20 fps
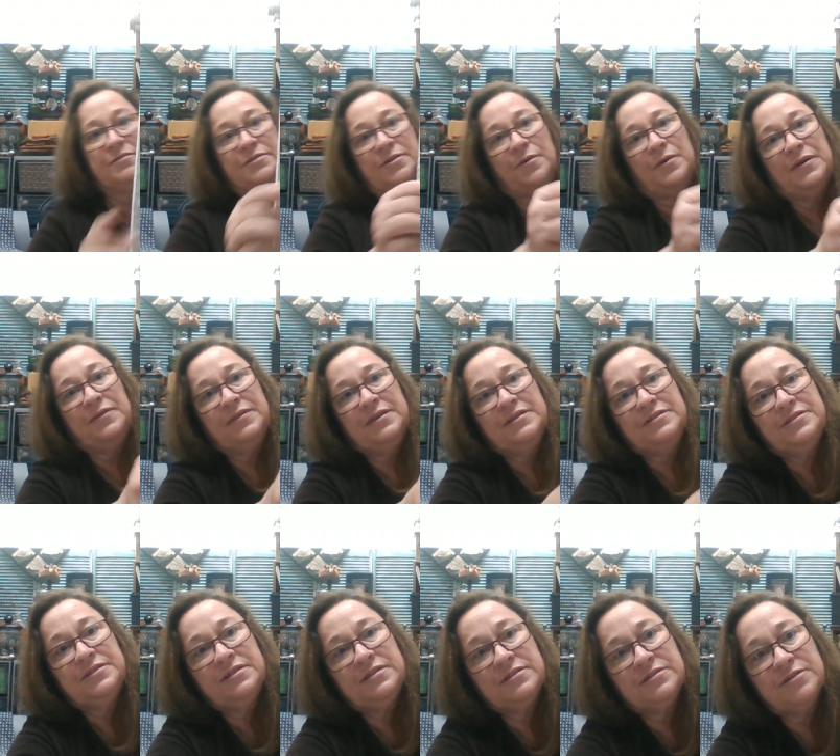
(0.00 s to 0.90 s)
So, and this
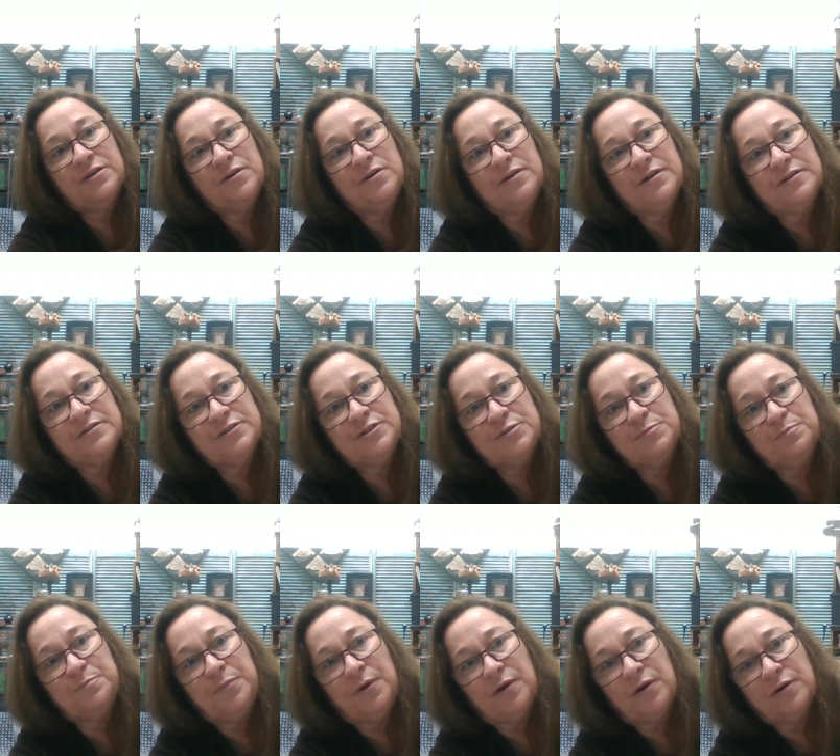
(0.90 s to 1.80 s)
is on a
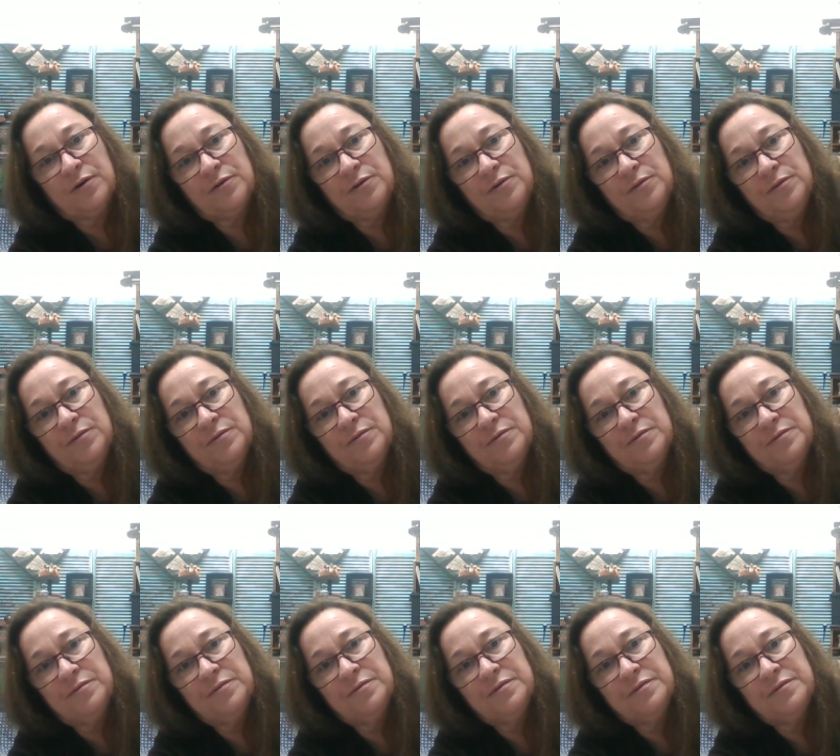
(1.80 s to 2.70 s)
sparkle
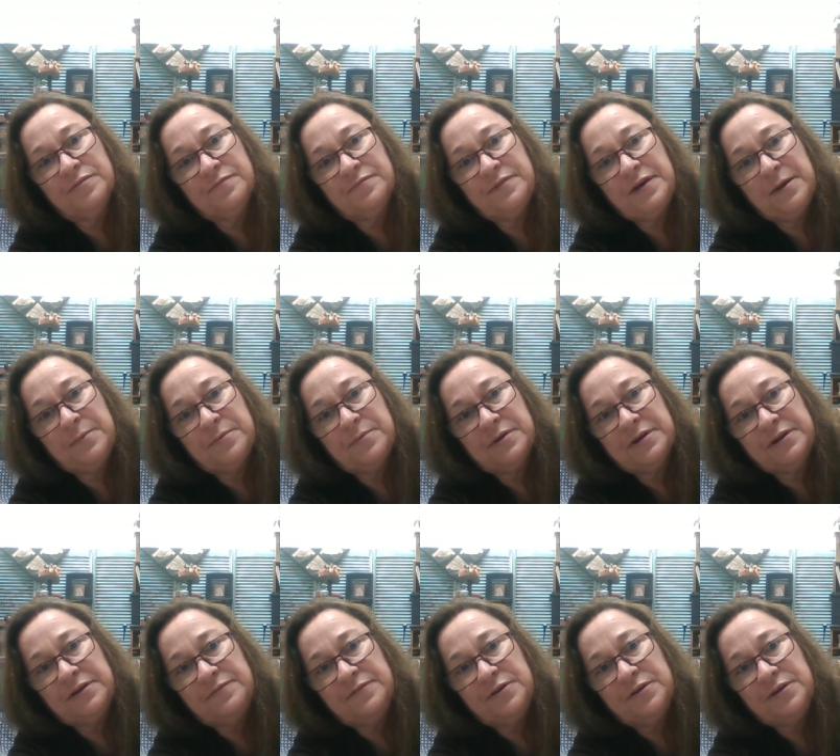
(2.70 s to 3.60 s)
fabric,
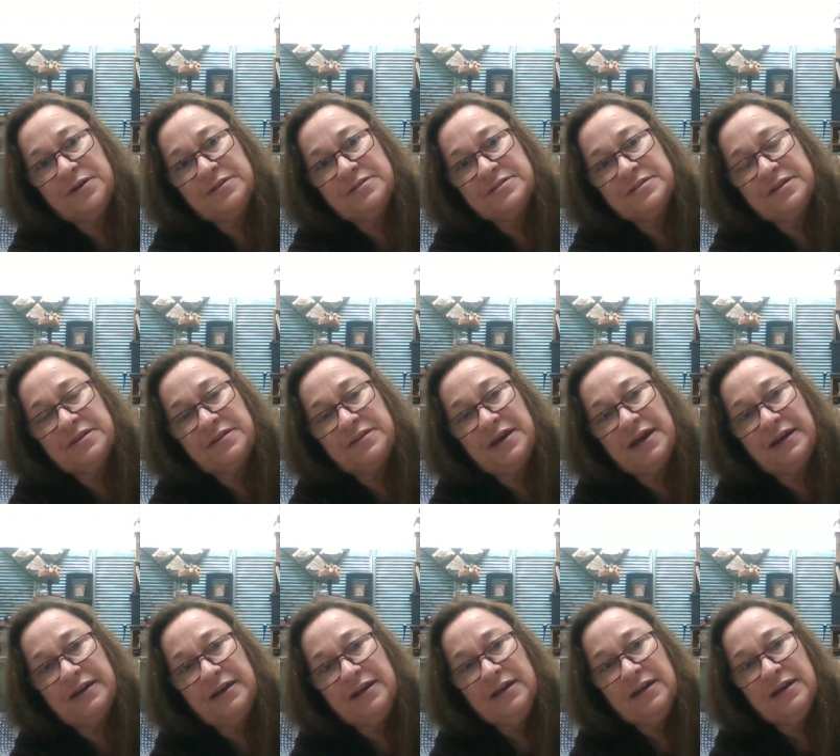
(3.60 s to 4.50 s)
if you can see
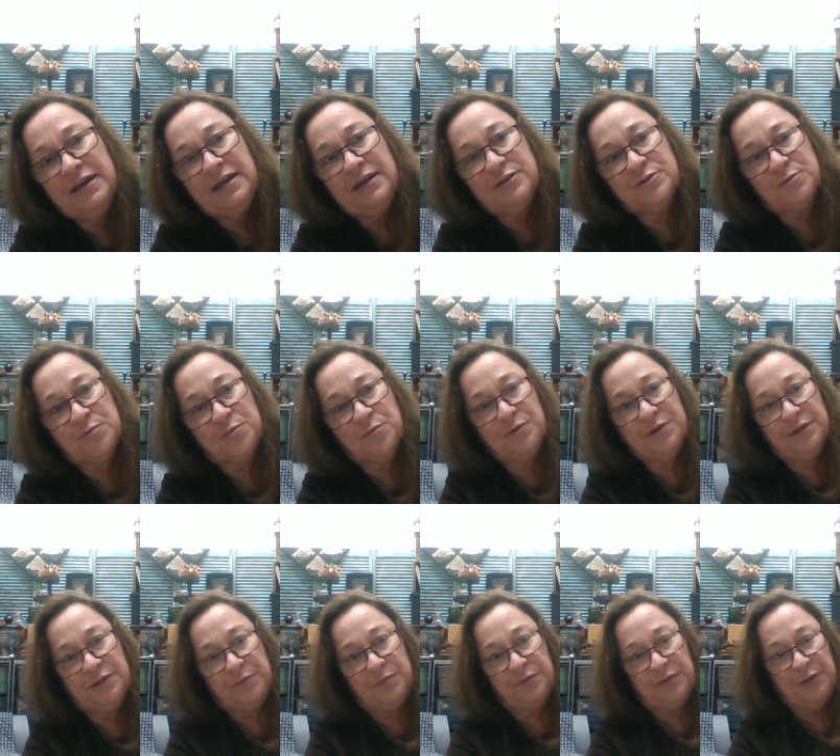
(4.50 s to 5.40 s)
that. It is
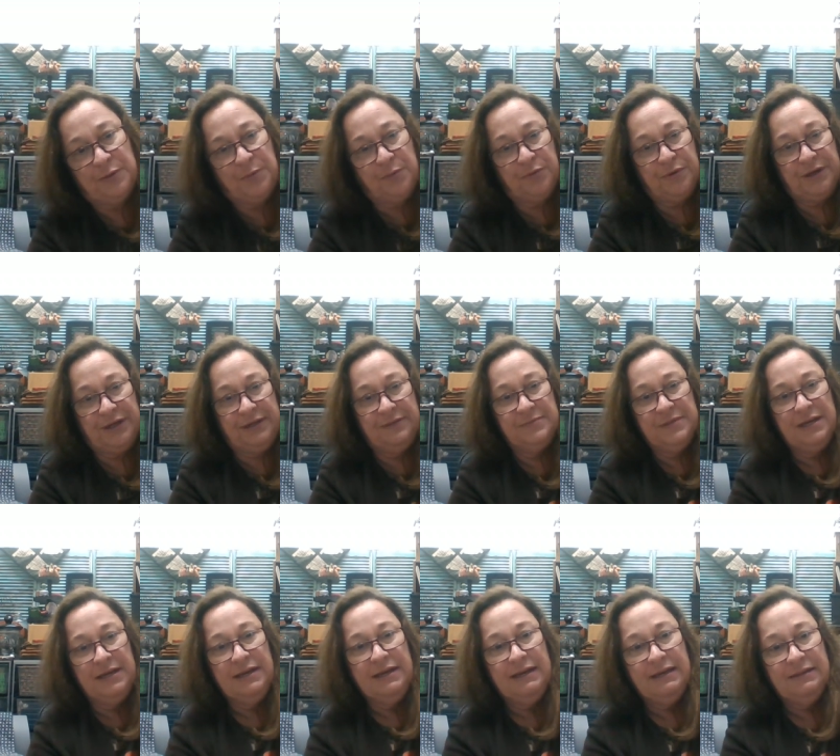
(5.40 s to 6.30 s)
really, really pretty.
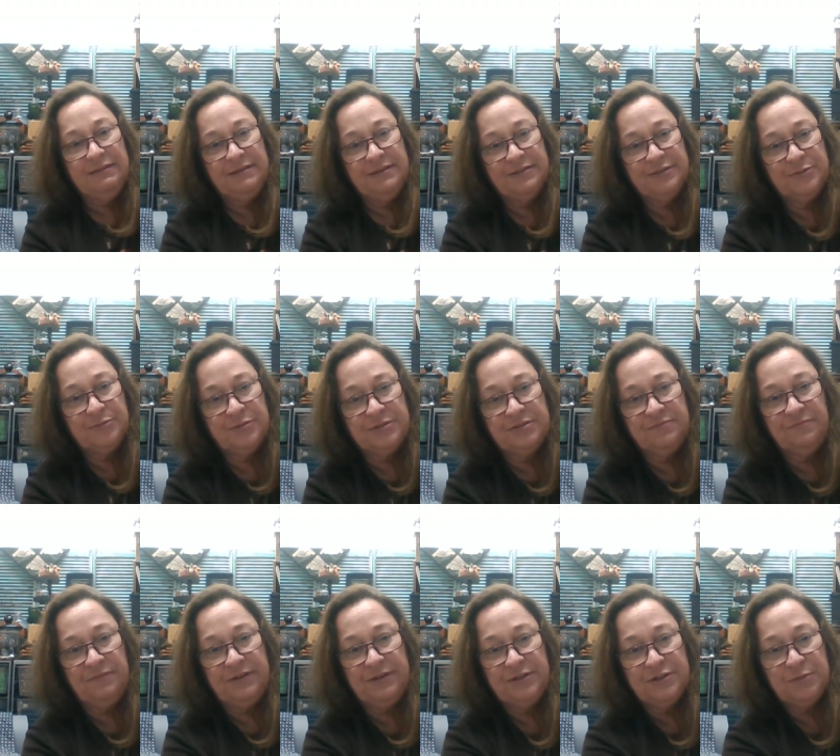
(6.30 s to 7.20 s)
And this was
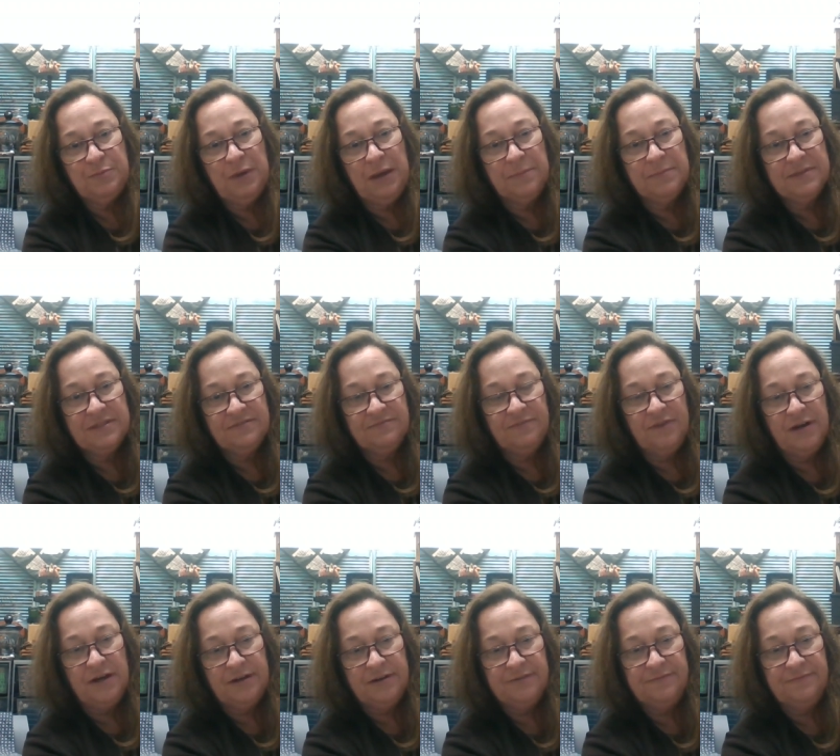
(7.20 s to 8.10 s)
finished by Miss
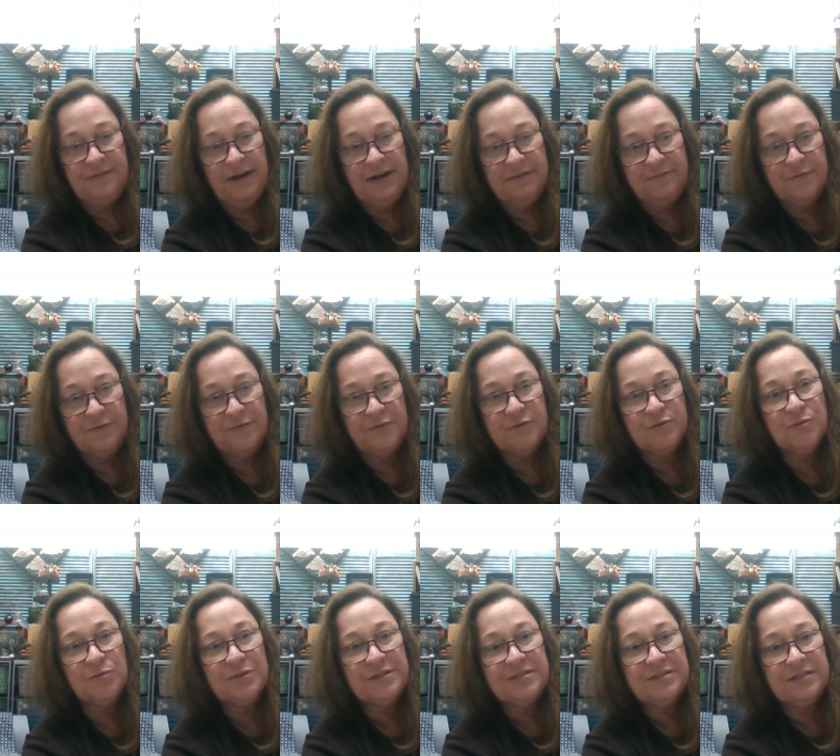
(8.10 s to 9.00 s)
Vonna Pfeiffer, the
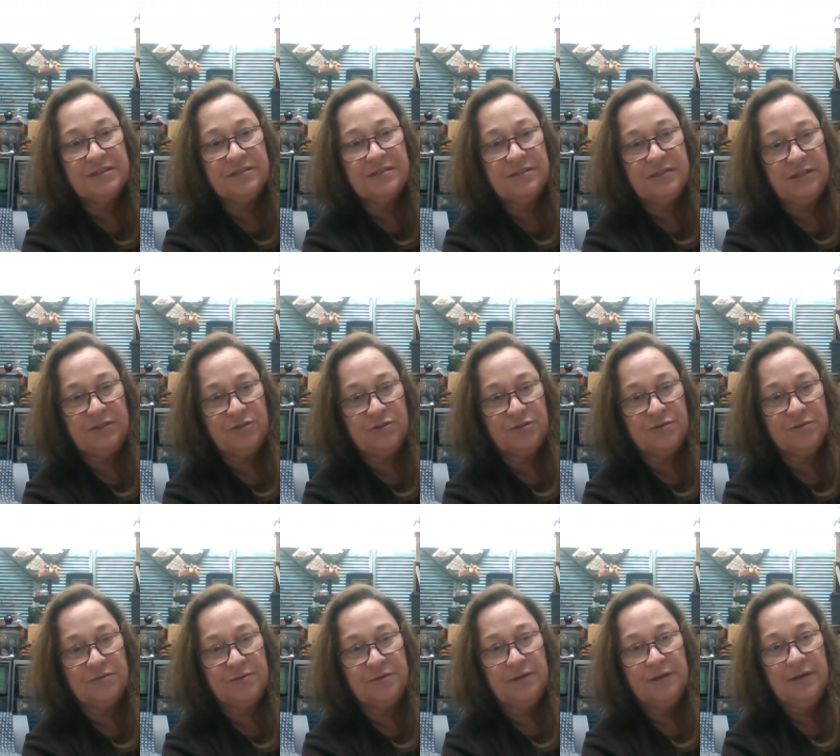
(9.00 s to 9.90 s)
Twisted Stitcher.